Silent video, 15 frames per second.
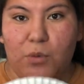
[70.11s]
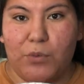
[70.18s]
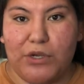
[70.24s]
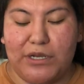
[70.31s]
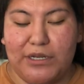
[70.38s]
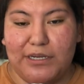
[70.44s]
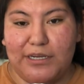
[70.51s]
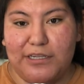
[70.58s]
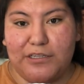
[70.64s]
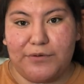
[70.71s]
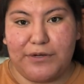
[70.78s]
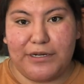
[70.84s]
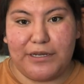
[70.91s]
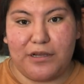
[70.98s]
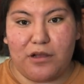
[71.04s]
we're gonna color
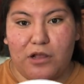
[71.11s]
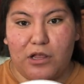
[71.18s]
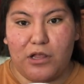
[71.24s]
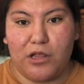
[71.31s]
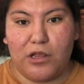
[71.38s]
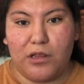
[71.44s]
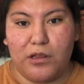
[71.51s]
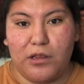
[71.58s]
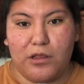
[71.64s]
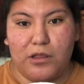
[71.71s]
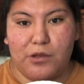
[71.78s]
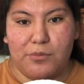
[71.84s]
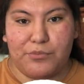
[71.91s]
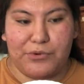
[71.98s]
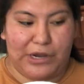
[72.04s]
it
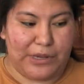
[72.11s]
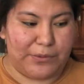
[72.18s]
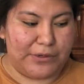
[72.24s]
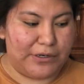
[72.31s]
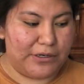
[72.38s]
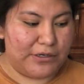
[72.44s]
all brown.